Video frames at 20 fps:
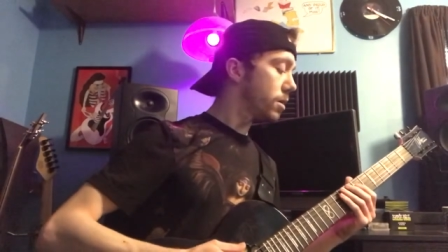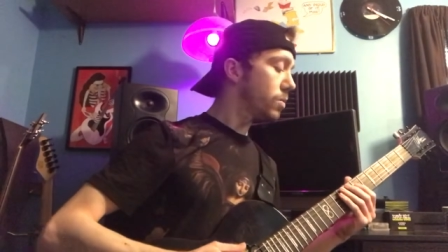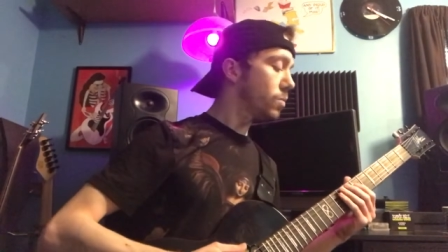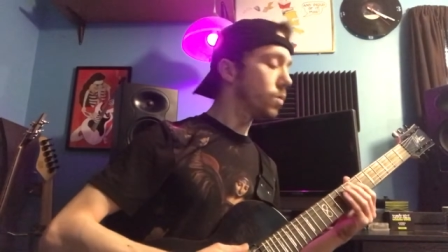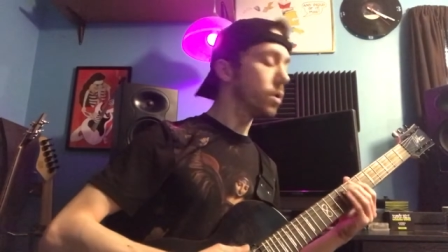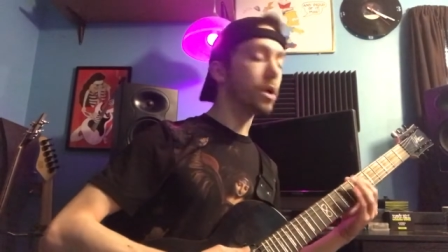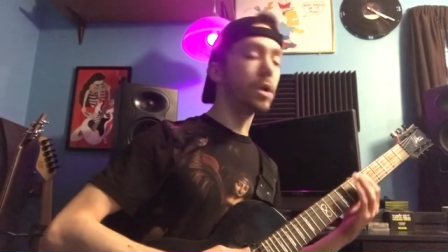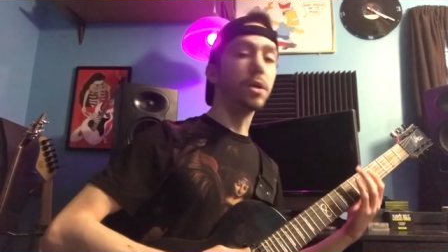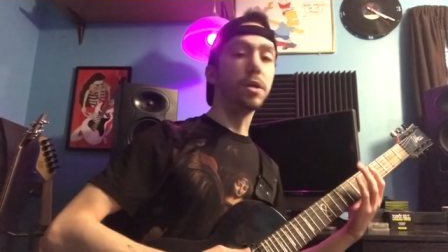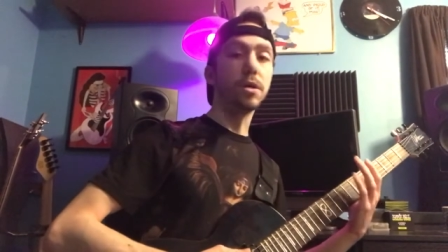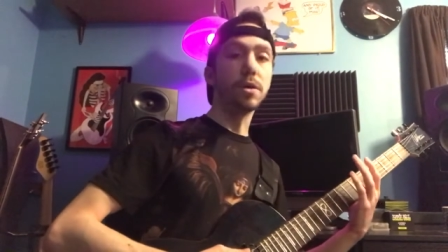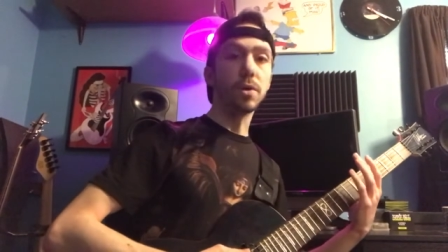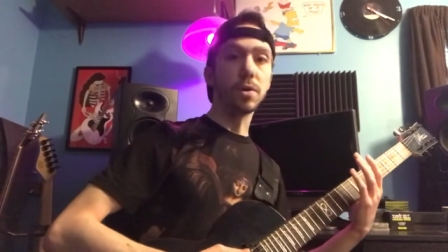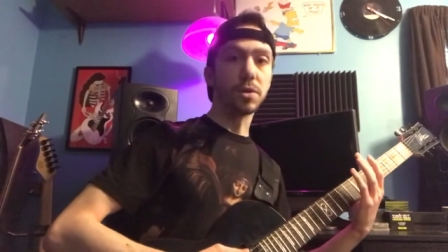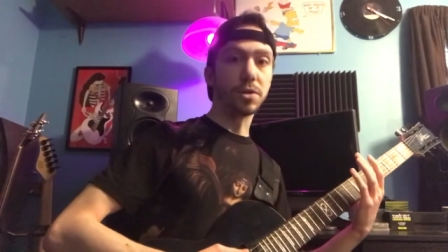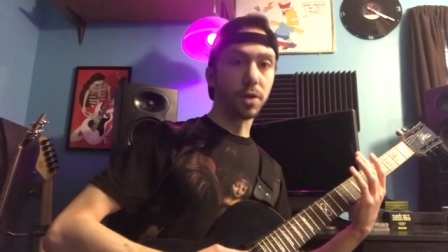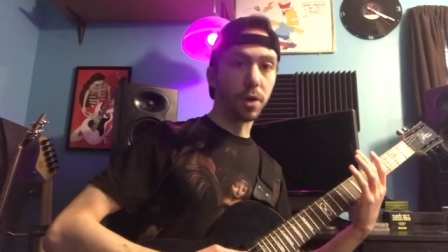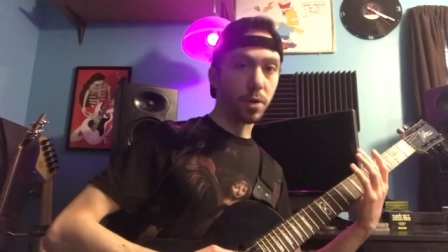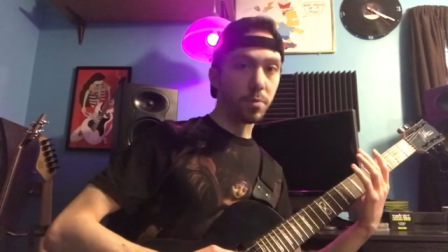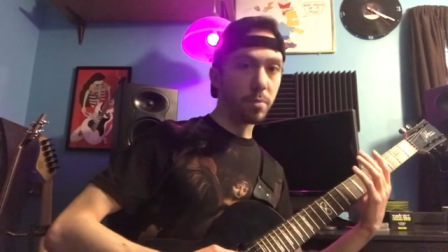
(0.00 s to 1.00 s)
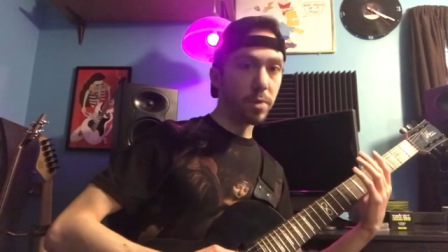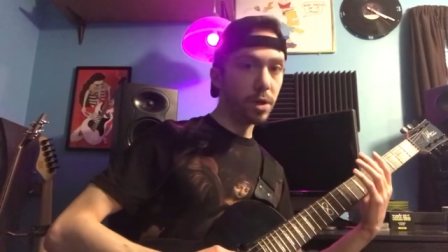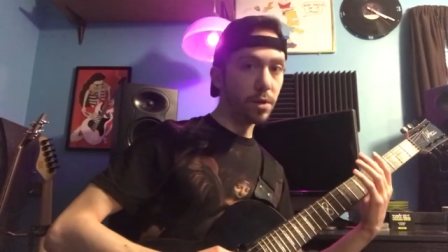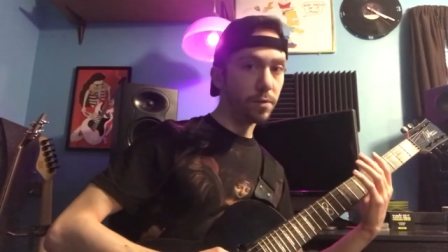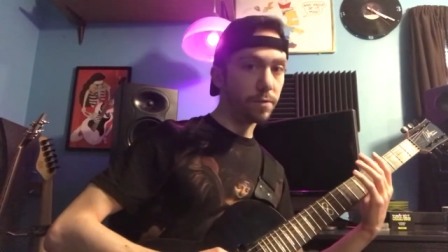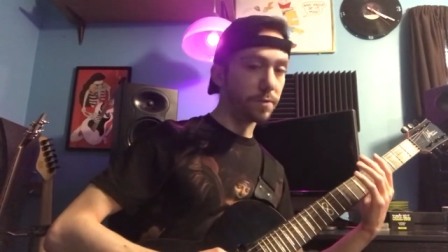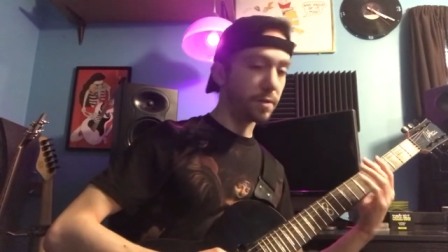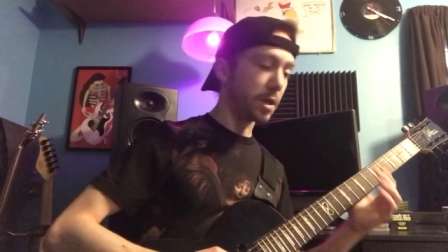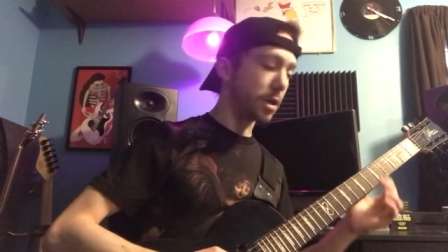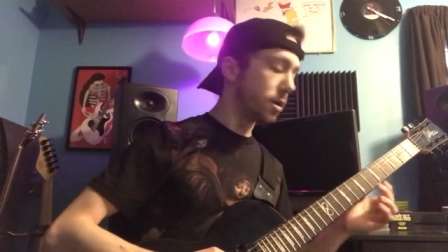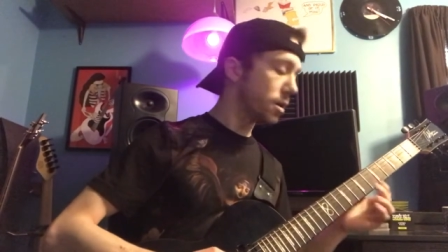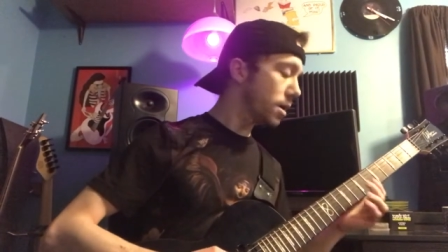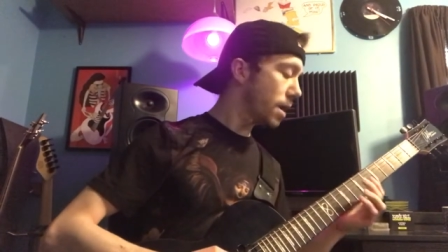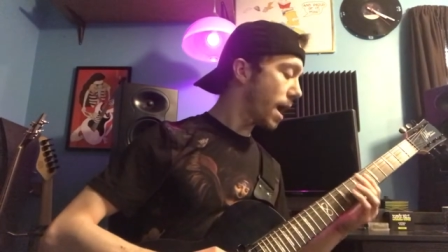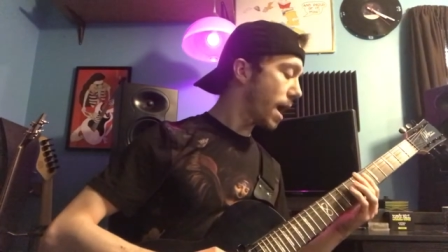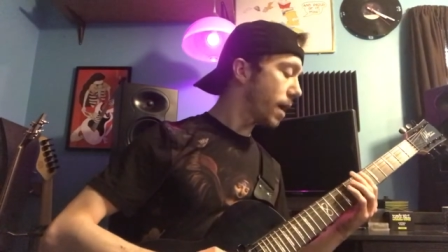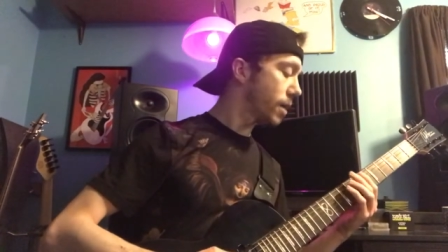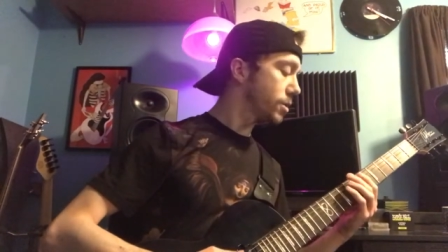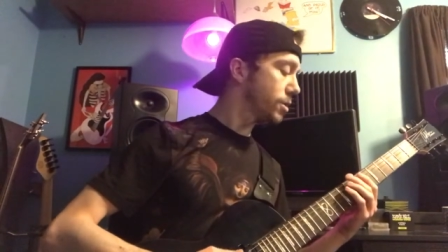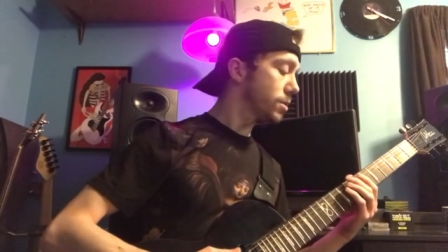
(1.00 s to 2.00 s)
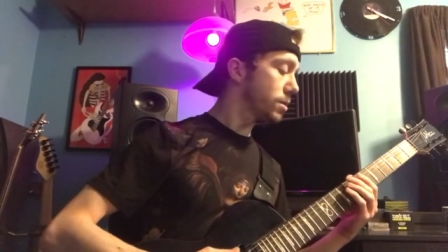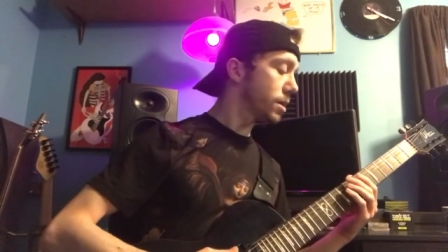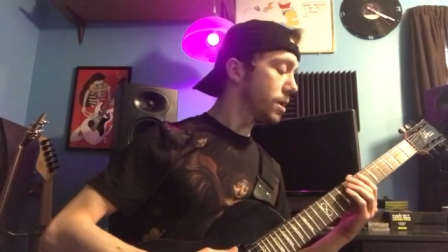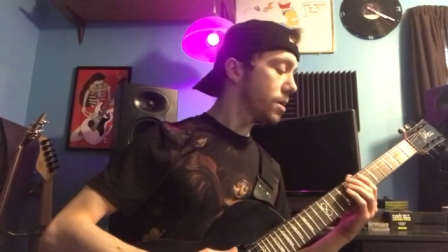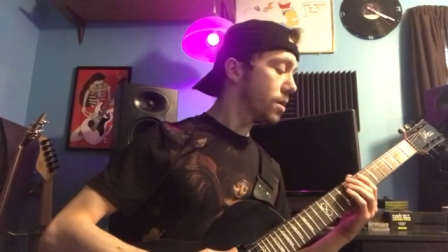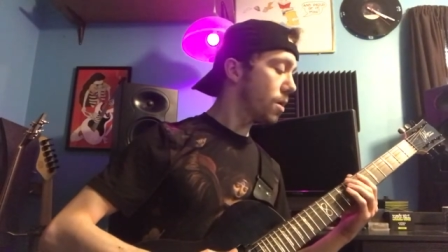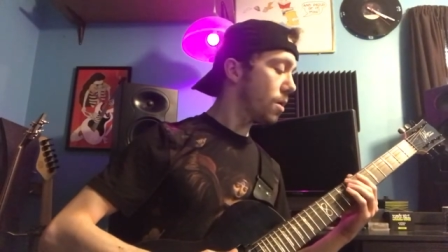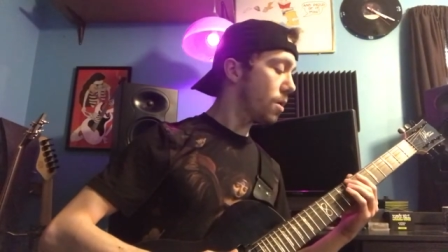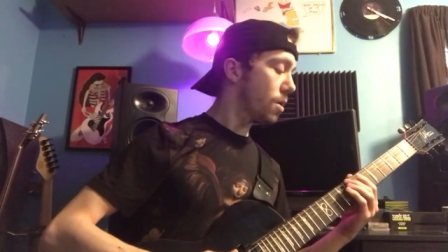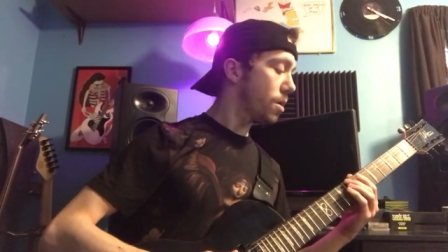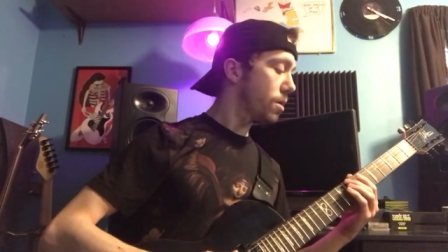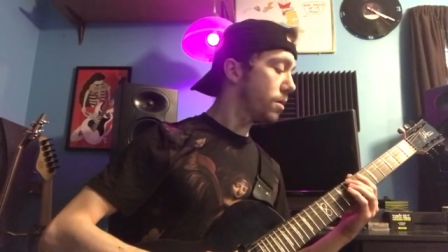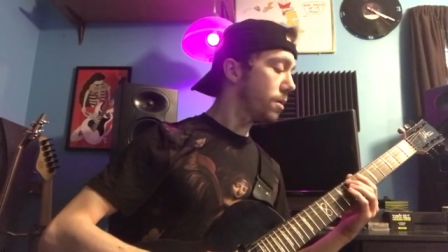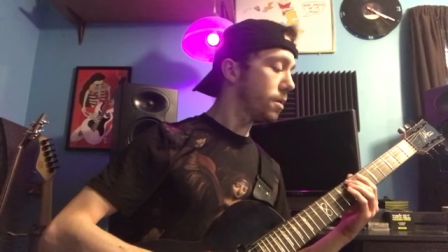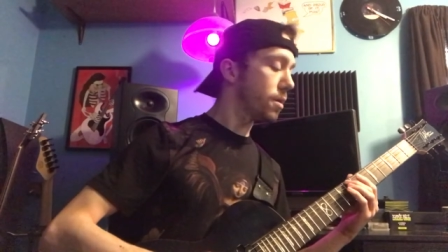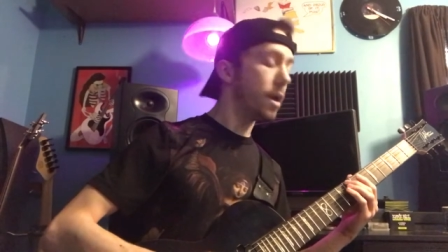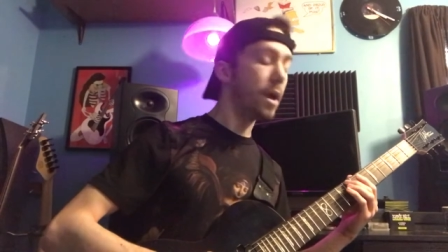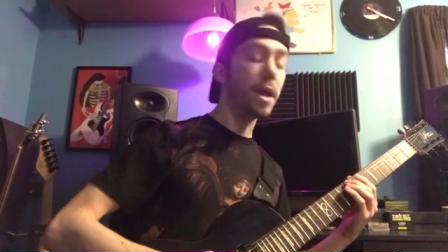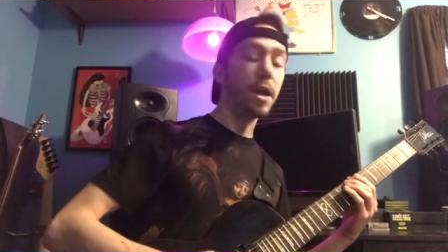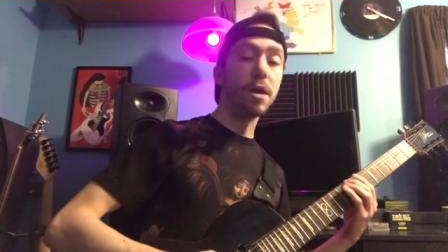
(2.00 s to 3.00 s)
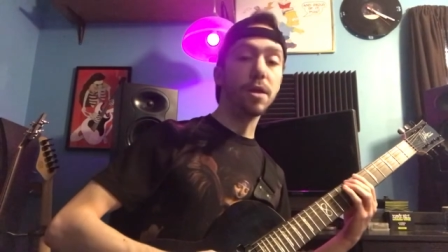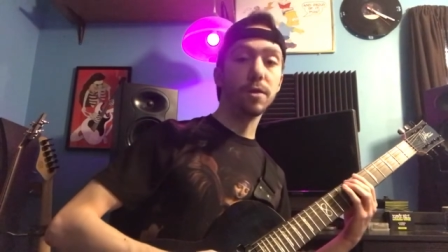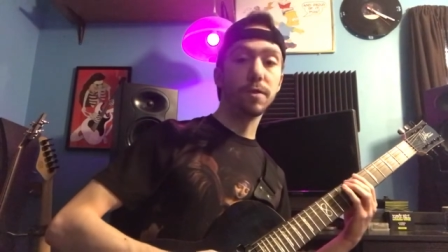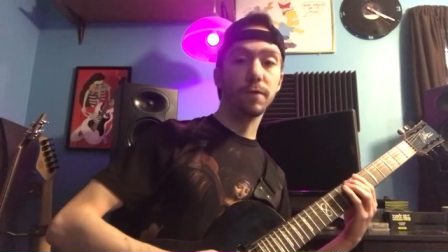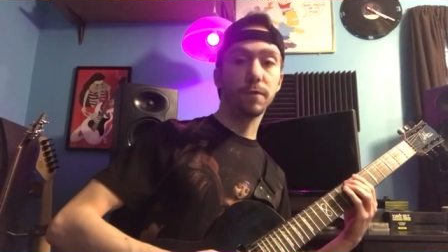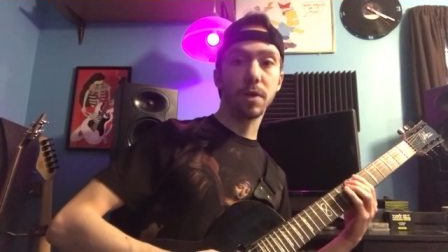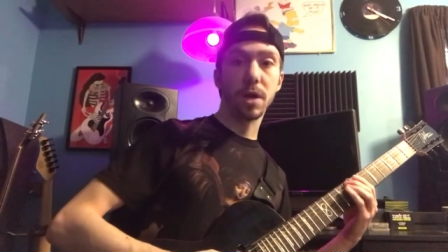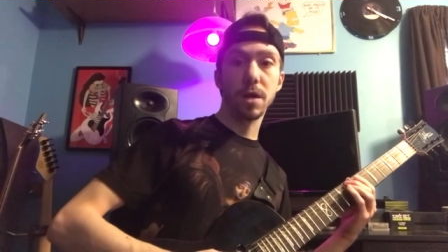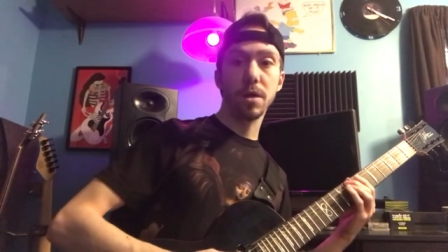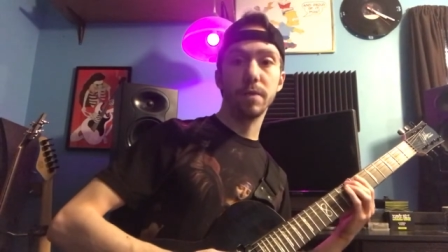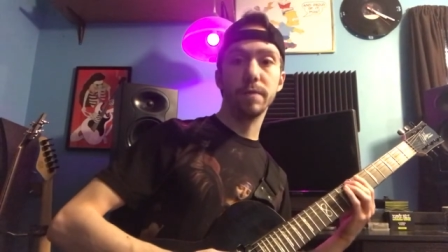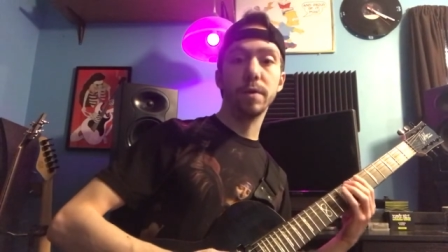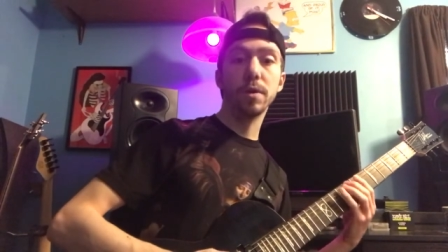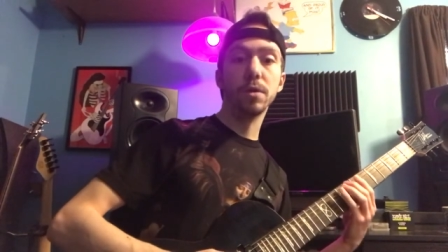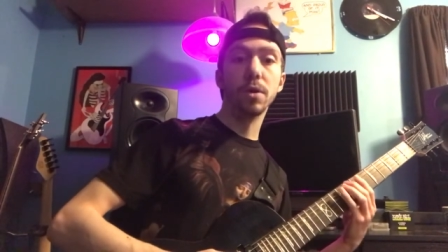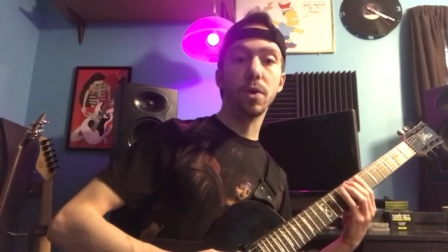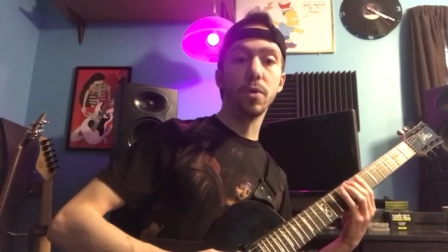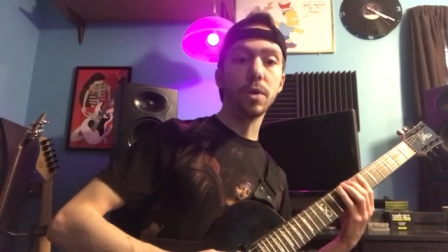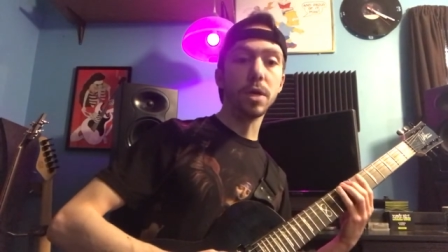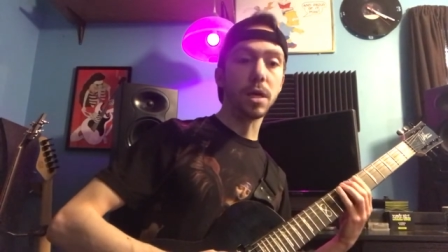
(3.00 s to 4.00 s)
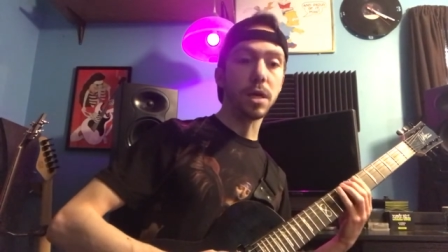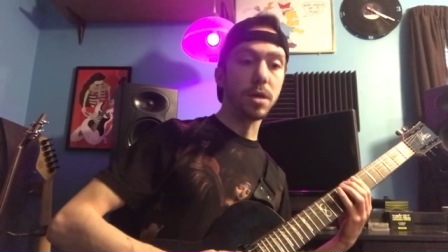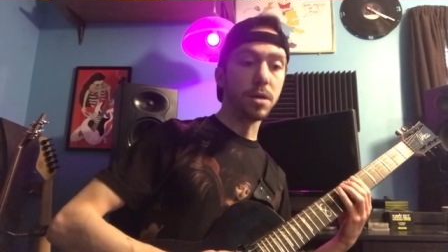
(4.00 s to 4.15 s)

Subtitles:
we're going to use our middle finger actually on the 8th fret of the low E,